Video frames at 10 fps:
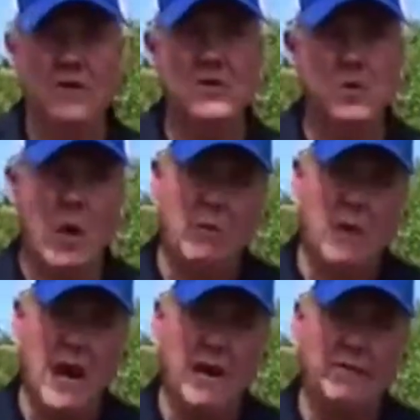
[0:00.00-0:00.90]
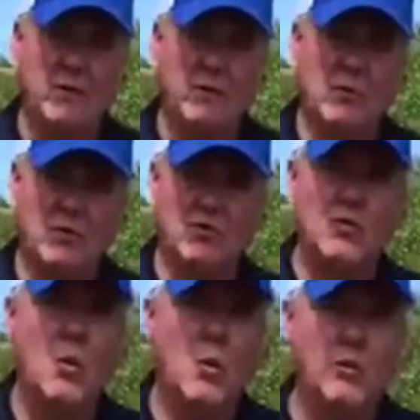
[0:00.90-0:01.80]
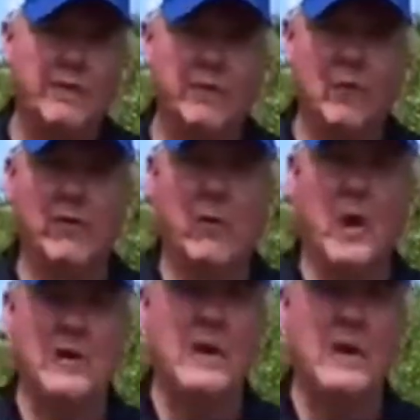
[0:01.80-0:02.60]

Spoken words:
is why we have to control the flow of water